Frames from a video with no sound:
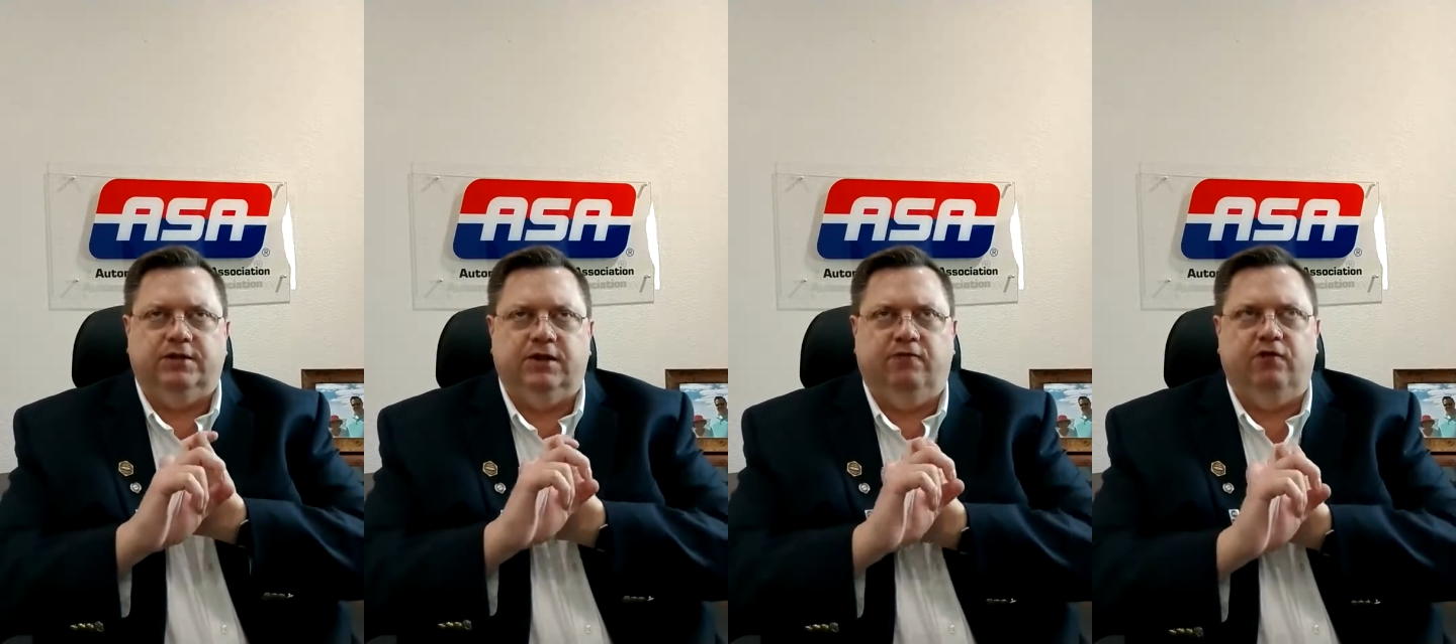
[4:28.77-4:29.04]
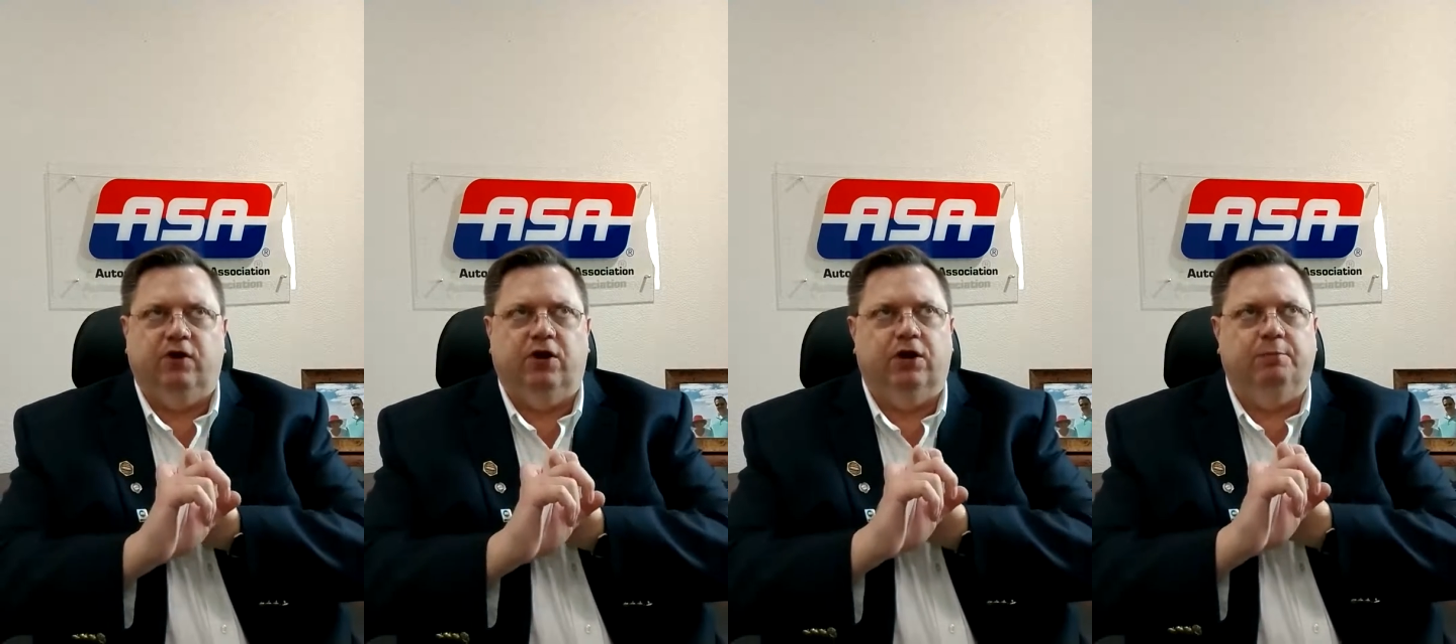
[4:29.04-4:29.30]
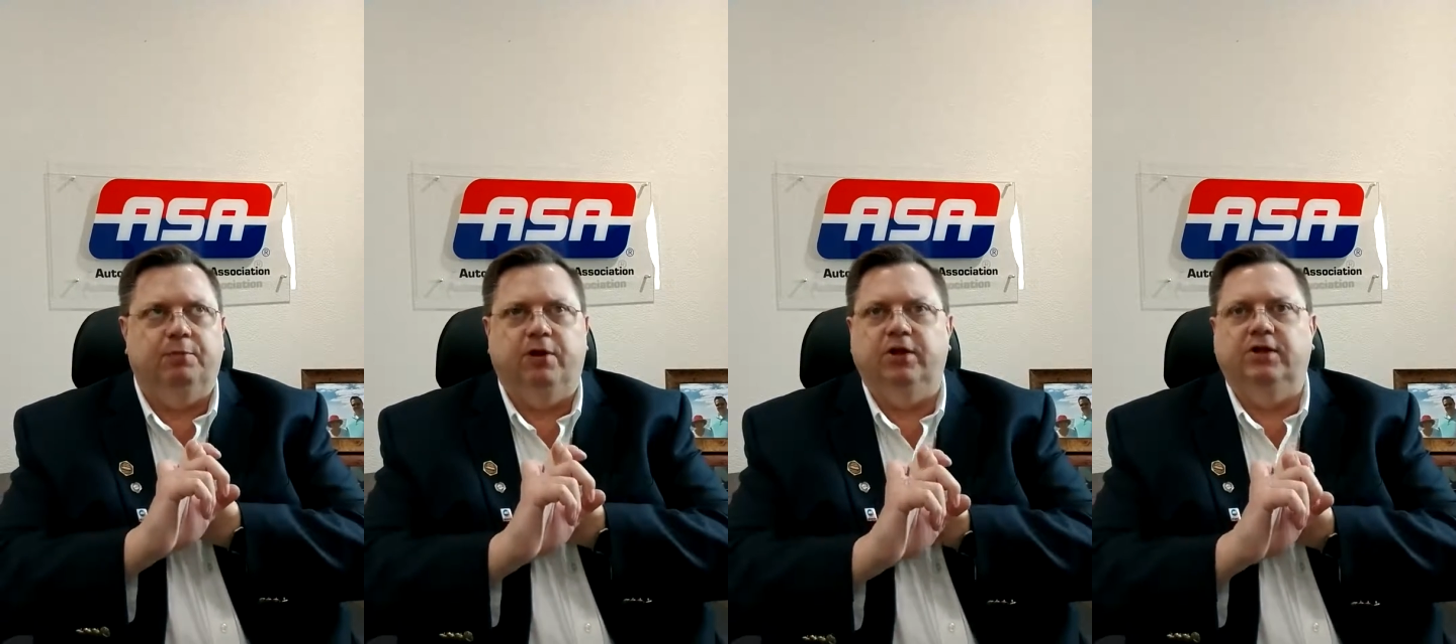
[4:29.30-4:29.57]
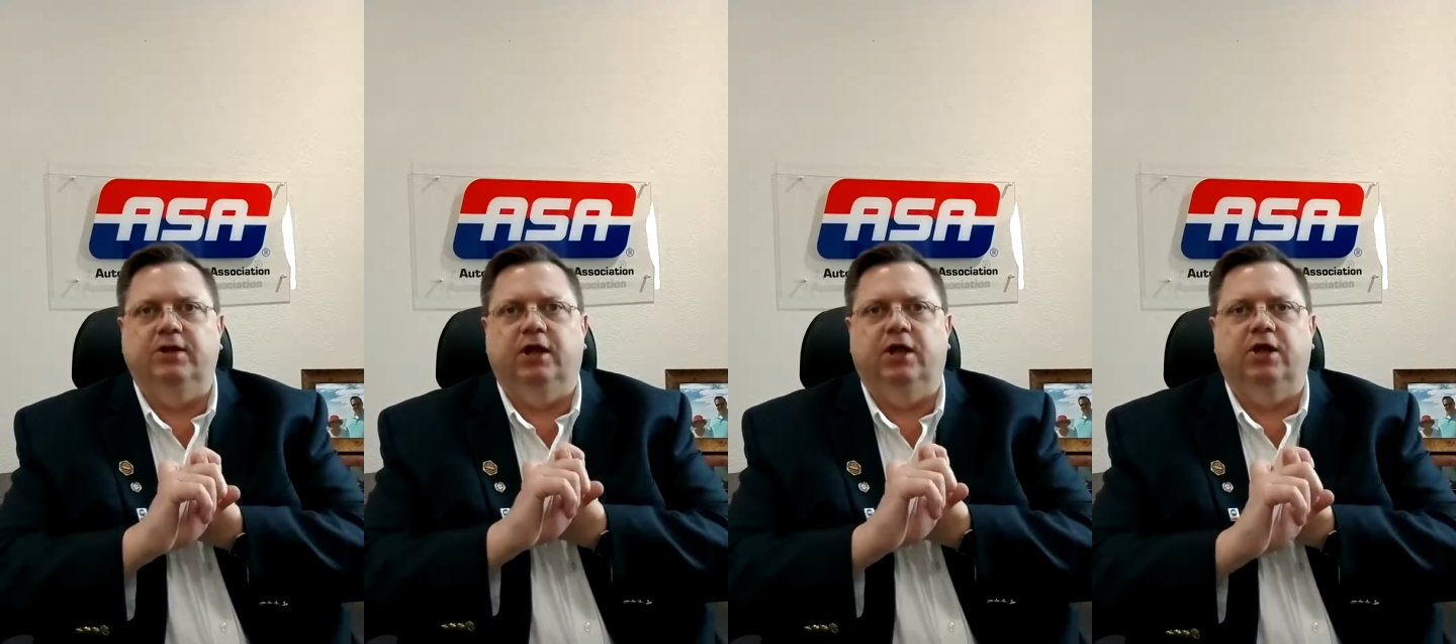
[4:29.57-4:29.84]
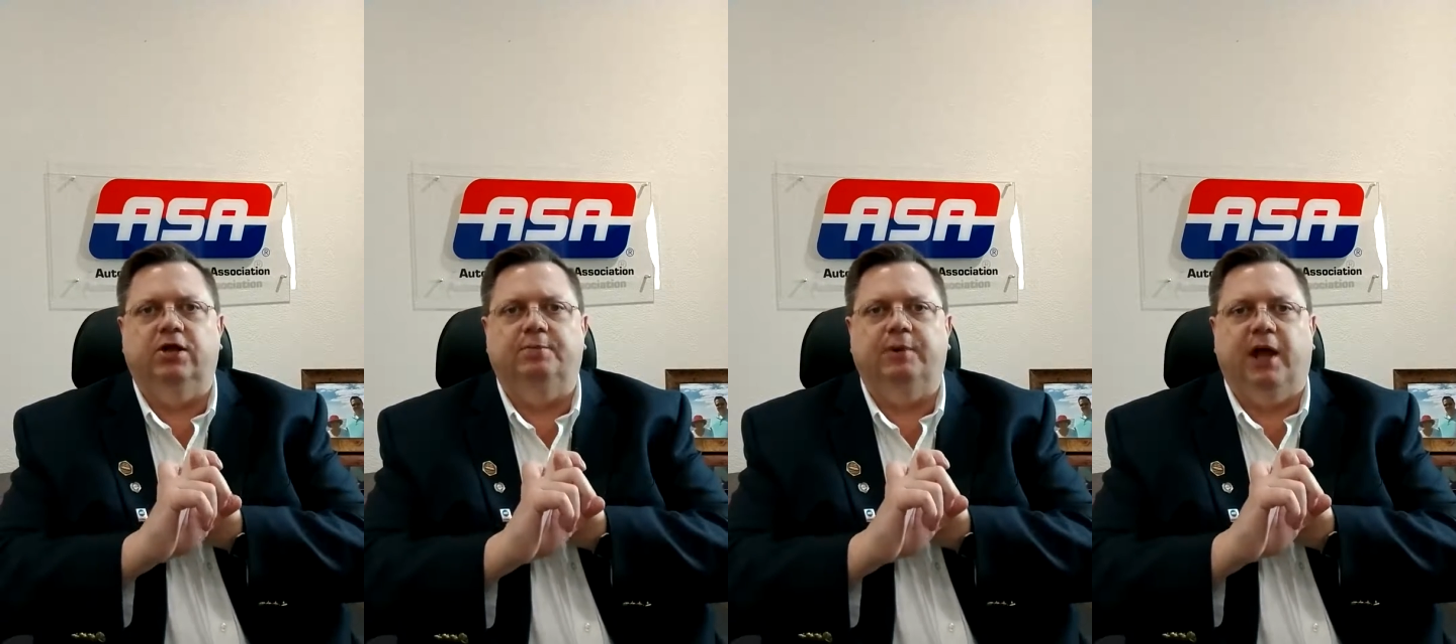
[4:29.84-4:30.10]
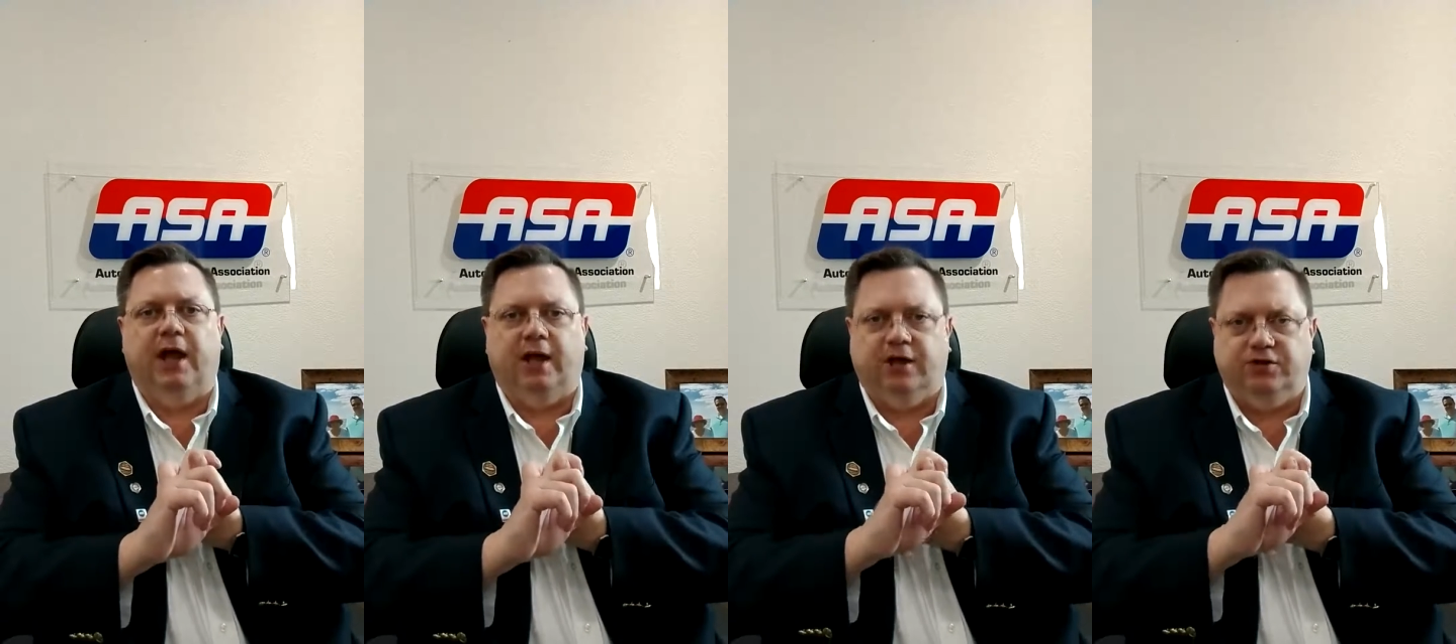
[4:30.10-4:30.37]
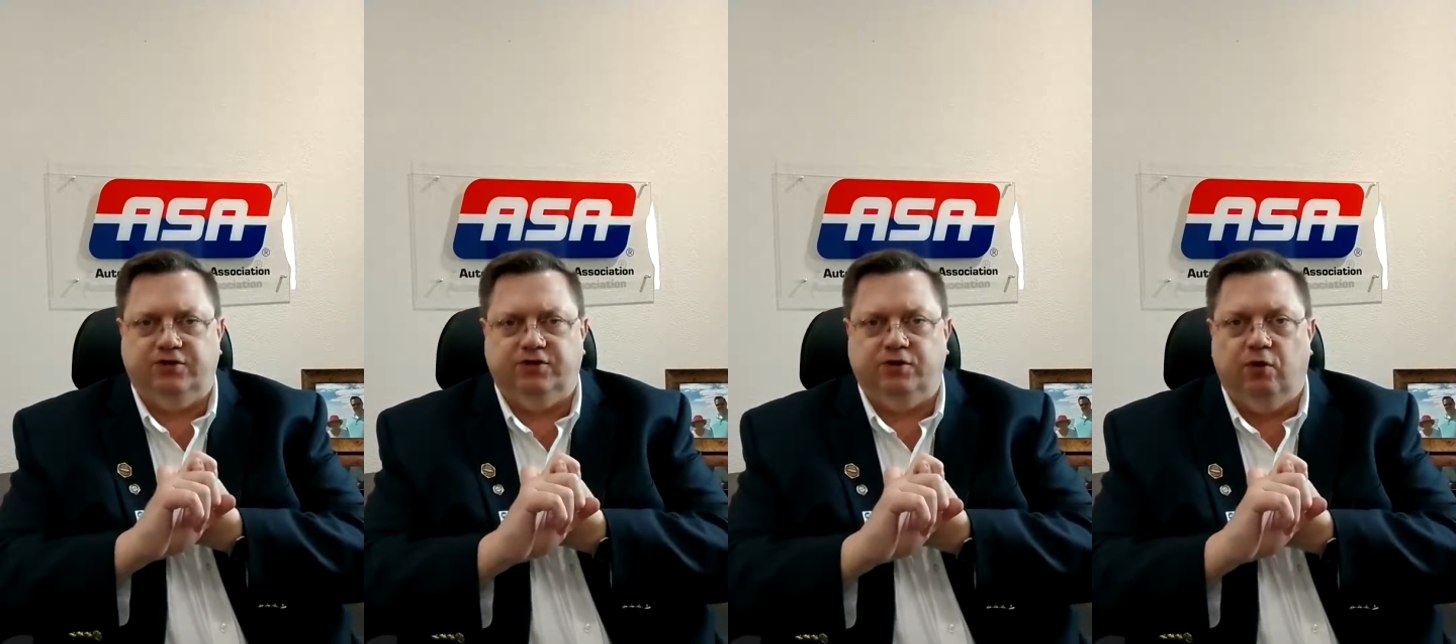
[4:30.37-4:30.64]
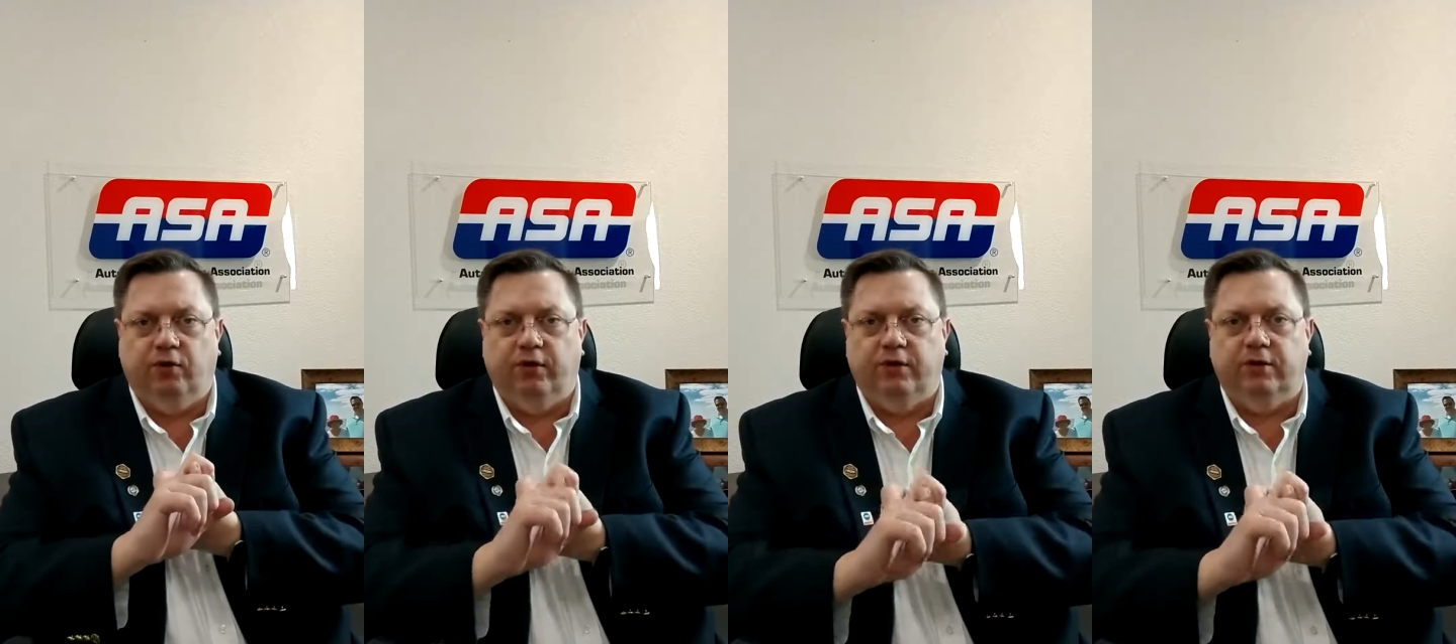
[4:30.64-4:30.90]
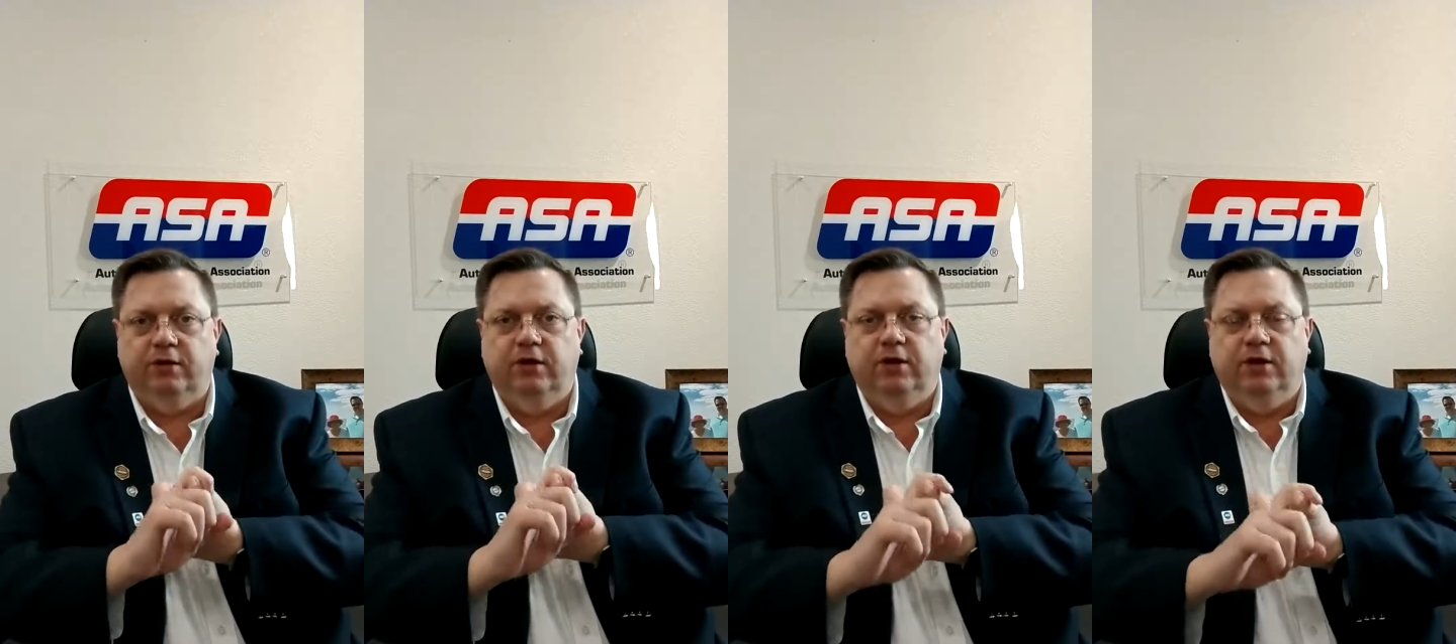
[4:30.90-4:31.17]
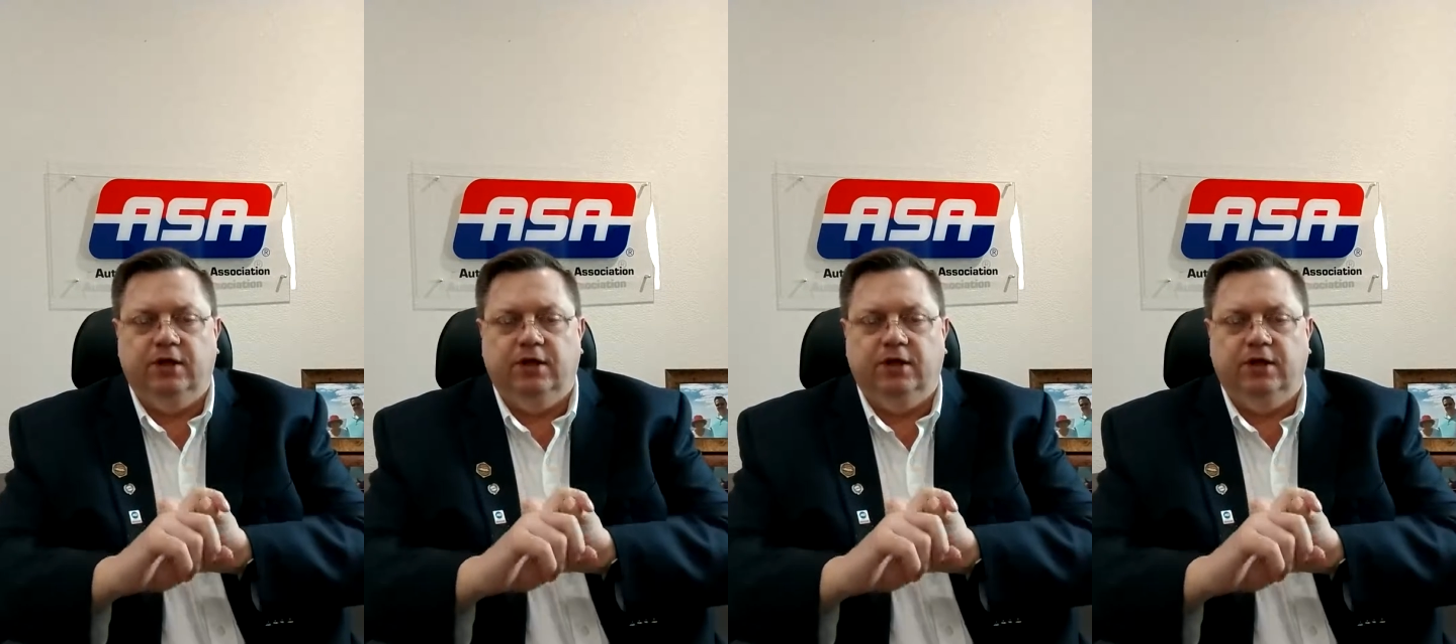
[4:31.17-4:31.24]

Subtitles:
$700 billion package is going